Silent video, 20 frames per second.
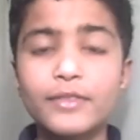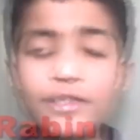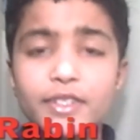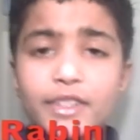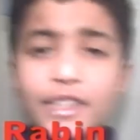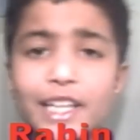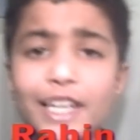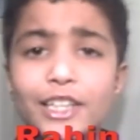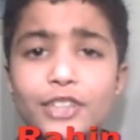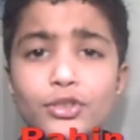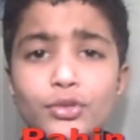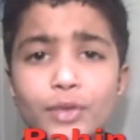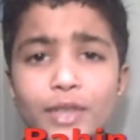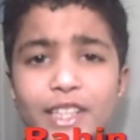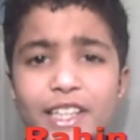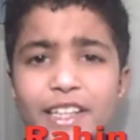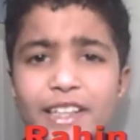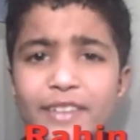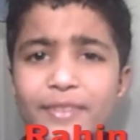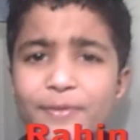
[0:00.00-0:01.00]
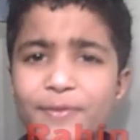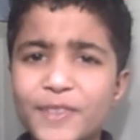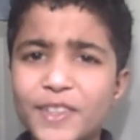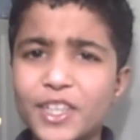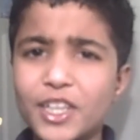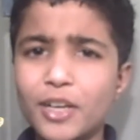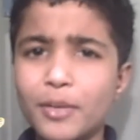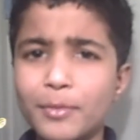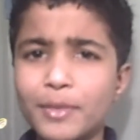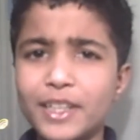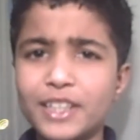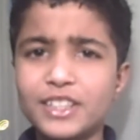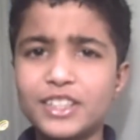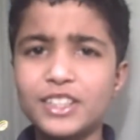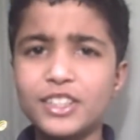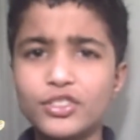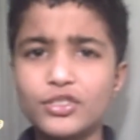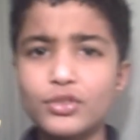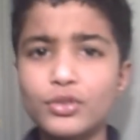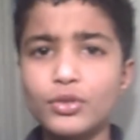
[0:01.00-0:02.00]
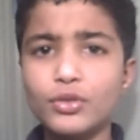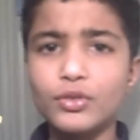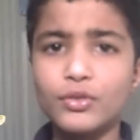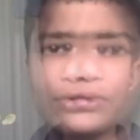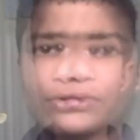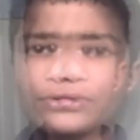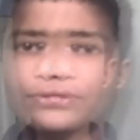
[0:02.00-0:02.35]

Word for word: that's why they come late in school.